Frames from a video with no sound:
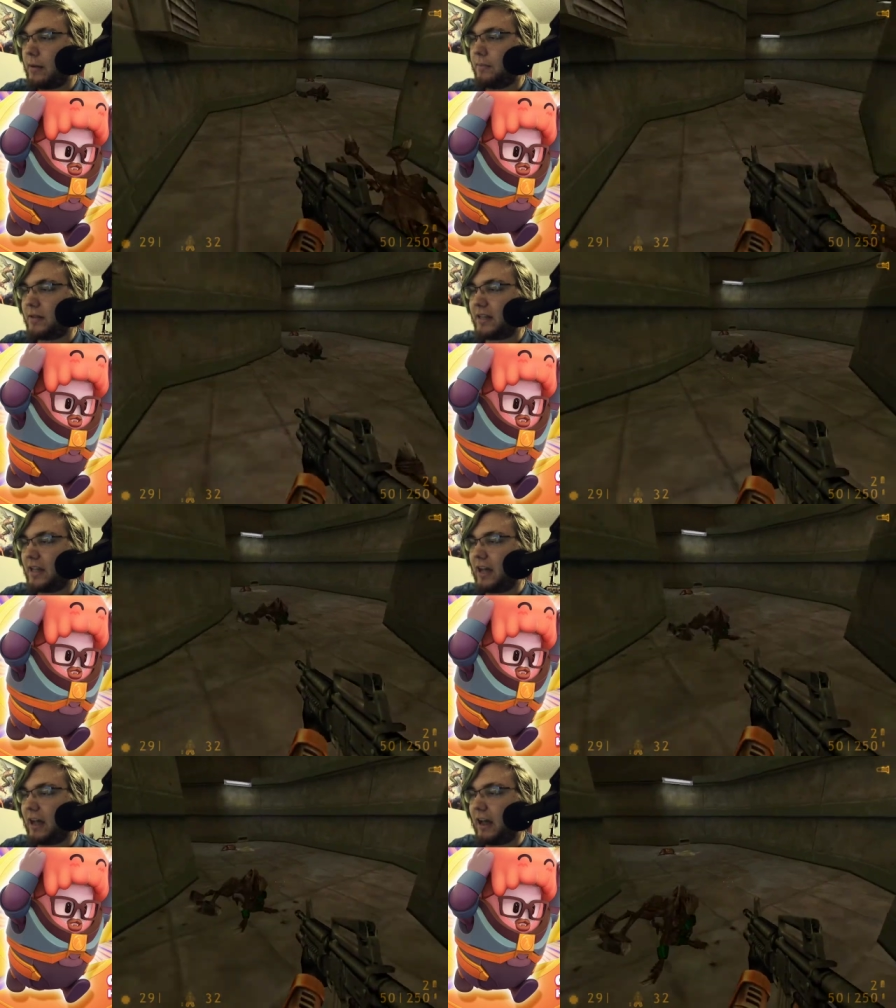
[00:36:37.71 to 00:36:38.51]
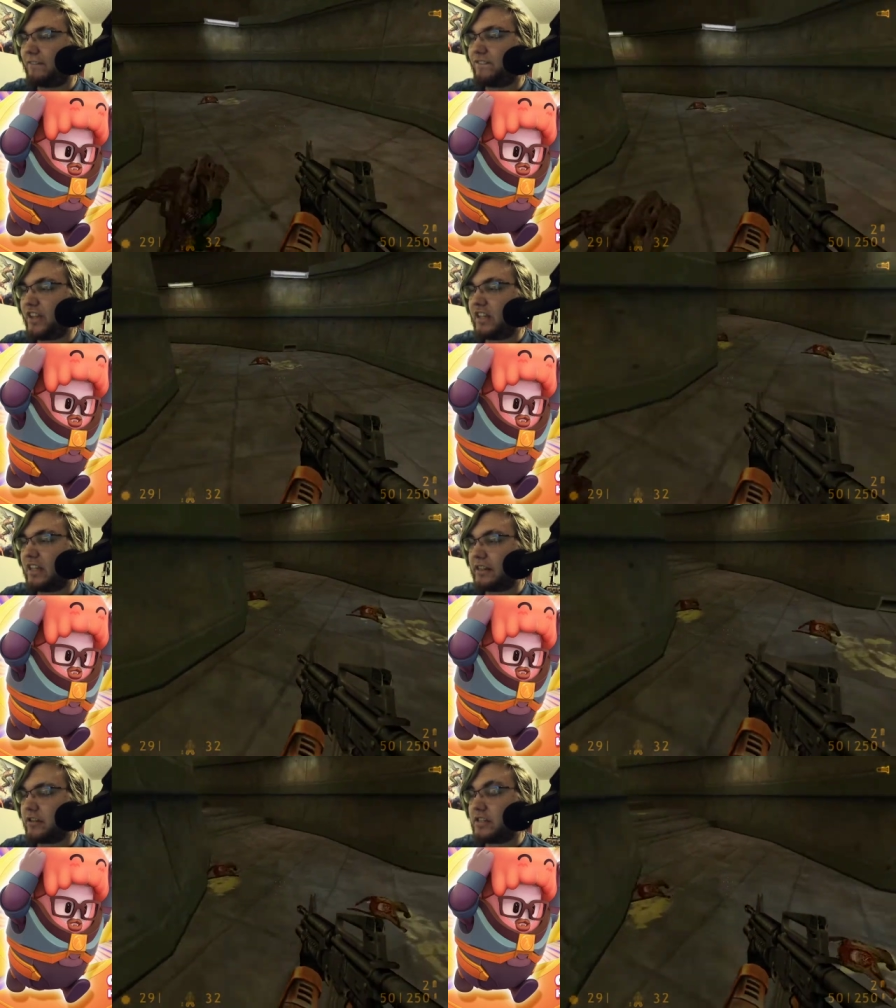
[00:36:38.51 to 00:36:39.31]
But like, I feel
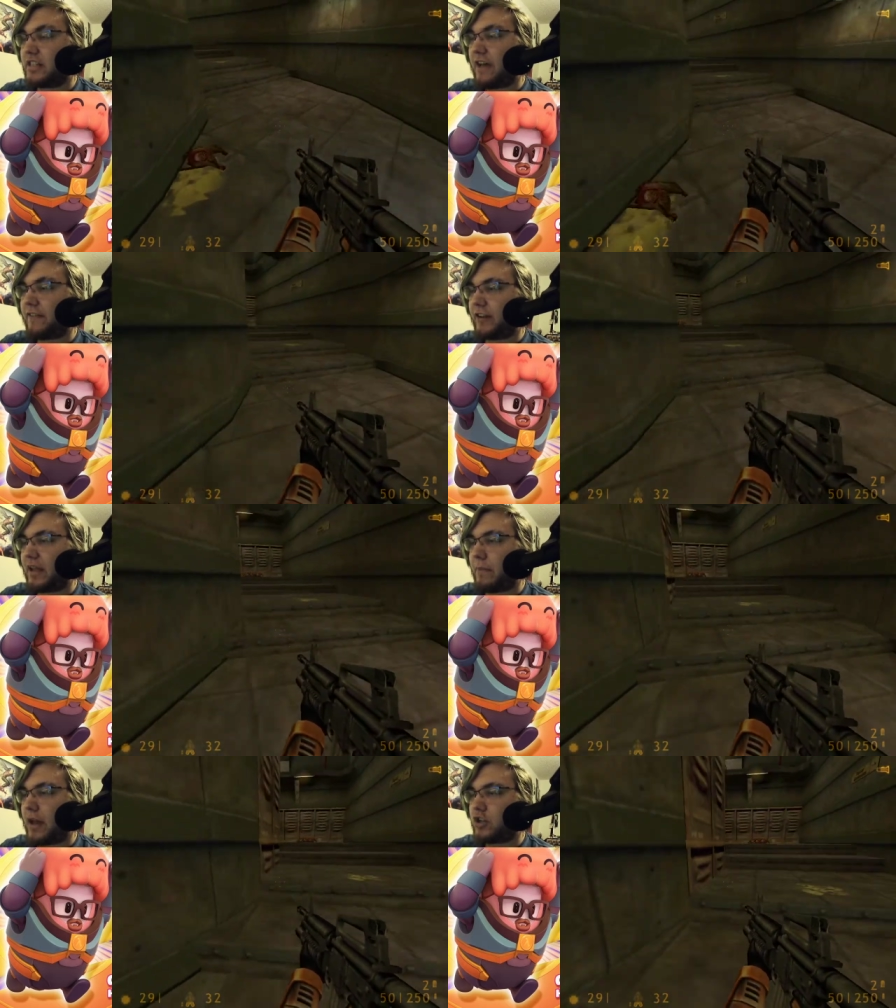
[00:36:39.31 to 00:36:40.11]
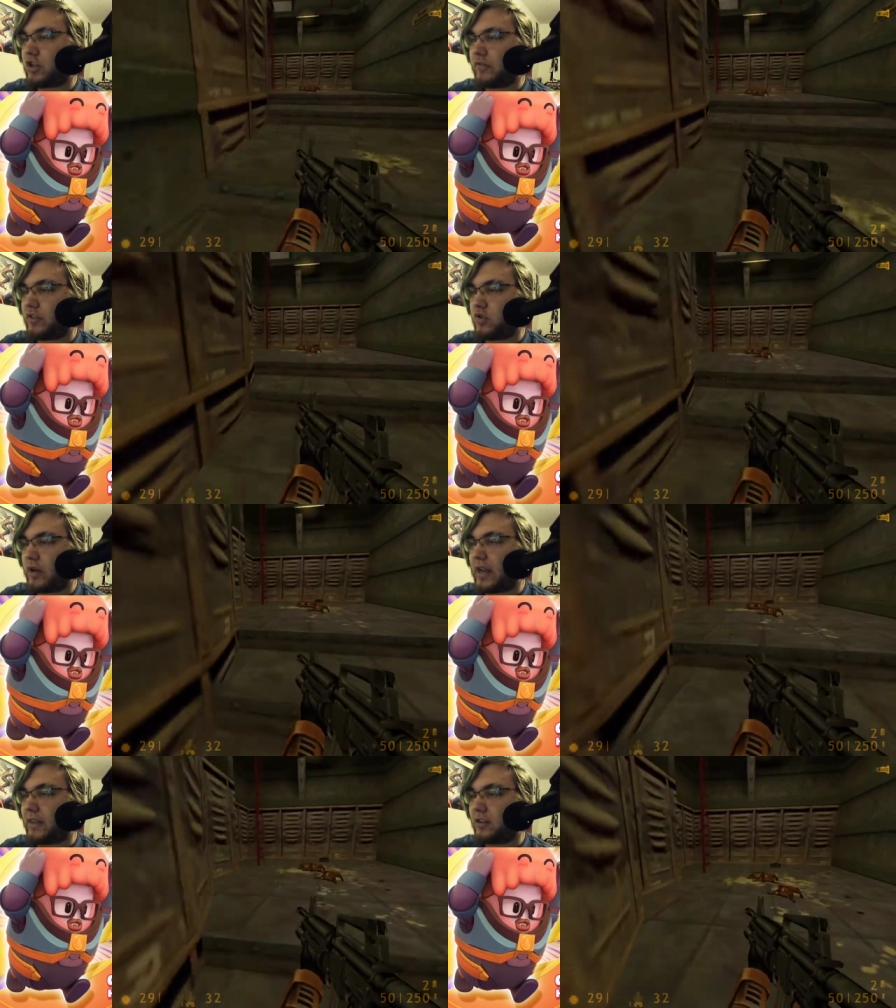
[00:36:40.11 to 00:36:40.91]
like there's definitely a mention of the
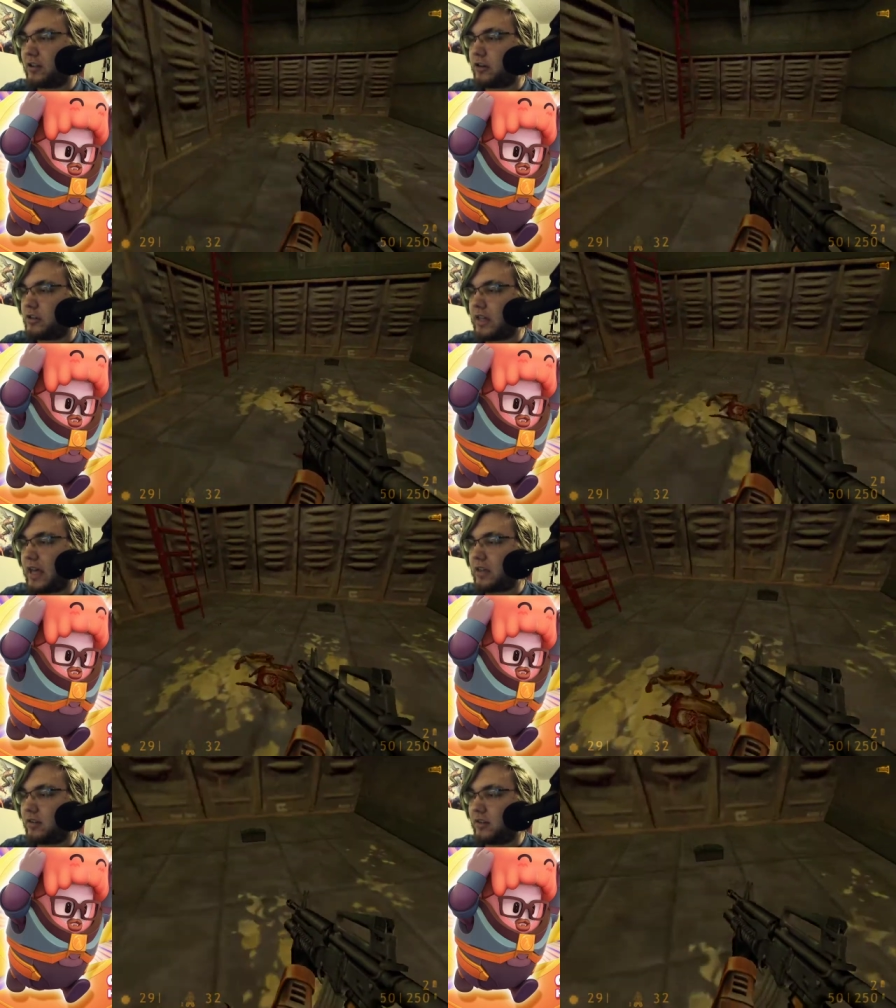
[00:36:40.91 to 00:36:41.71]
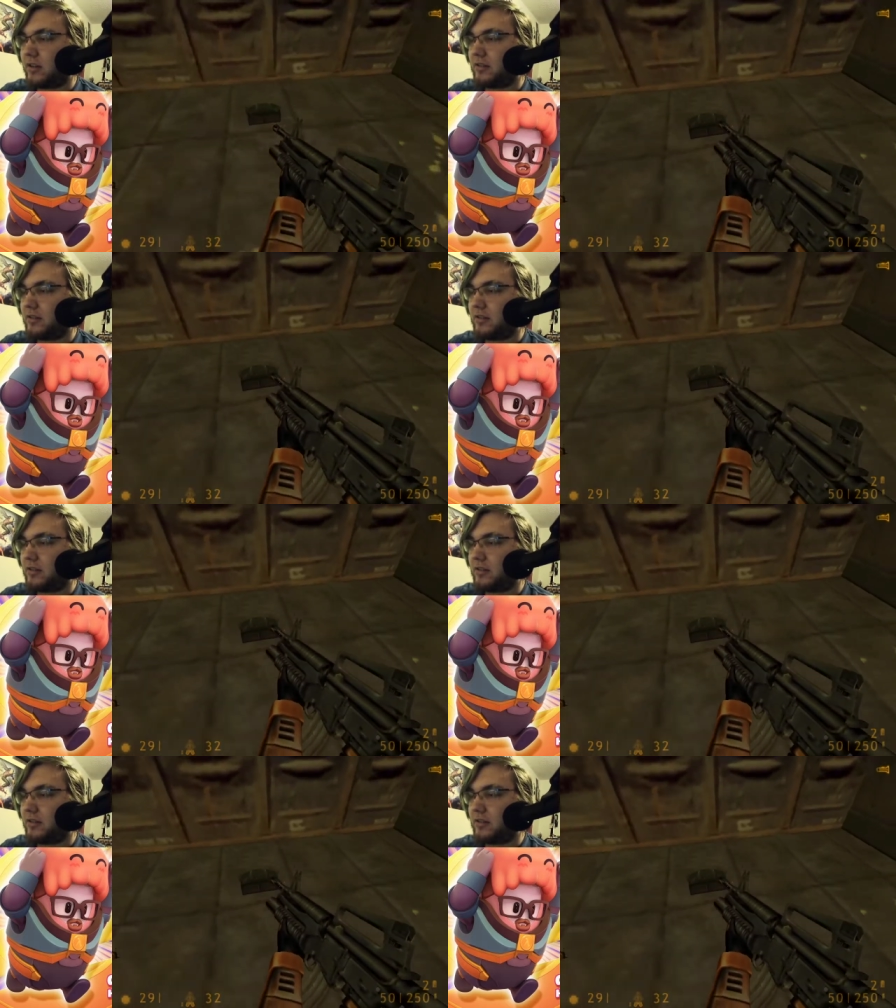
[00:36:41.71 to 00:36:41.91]
triathlon or decathlon.